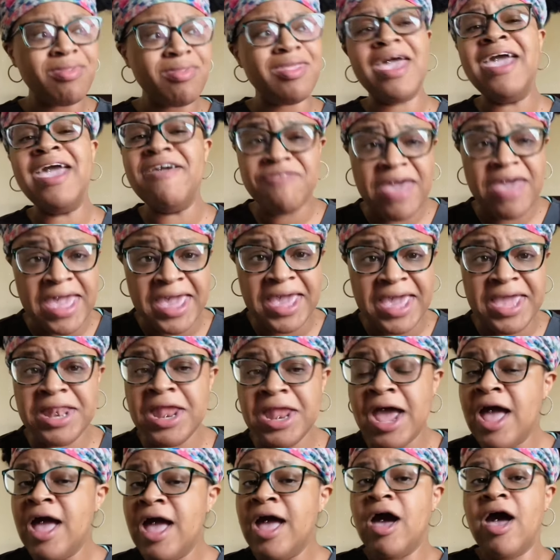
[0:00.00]
a vein
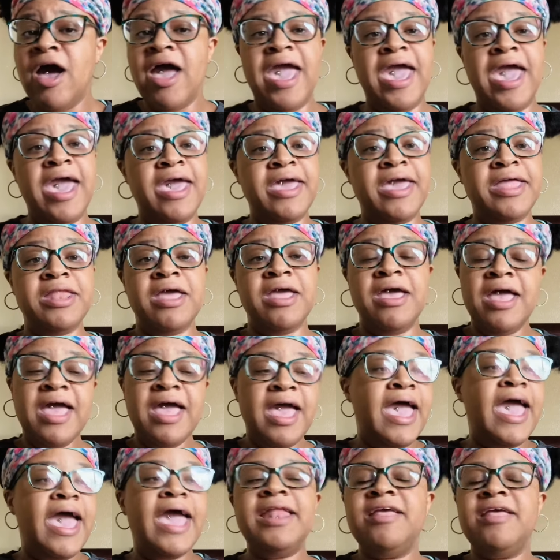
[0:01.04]
and
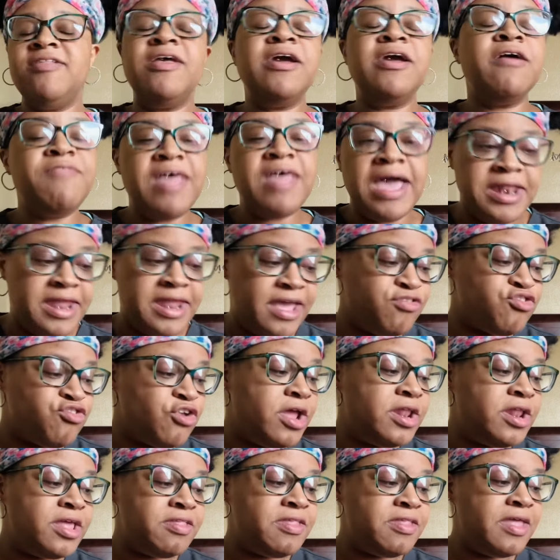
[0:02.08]
anything of that nature.
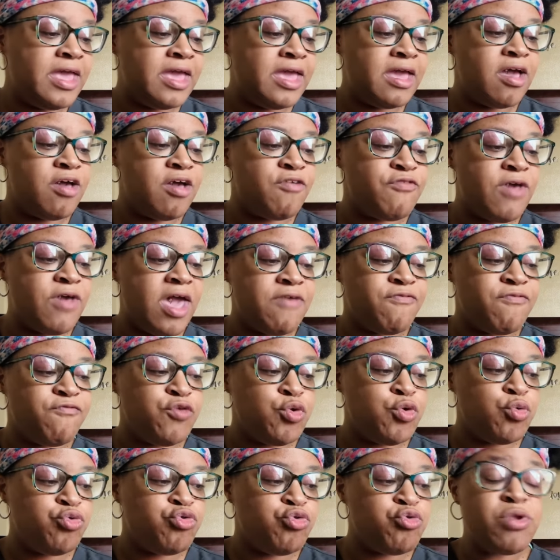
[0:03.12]
Anything if
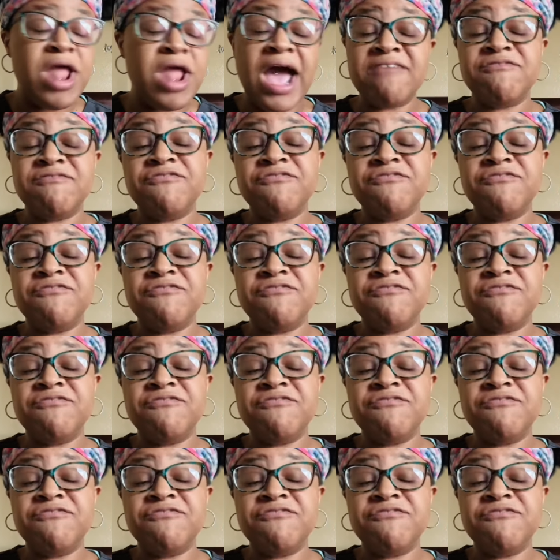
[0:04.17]
you do not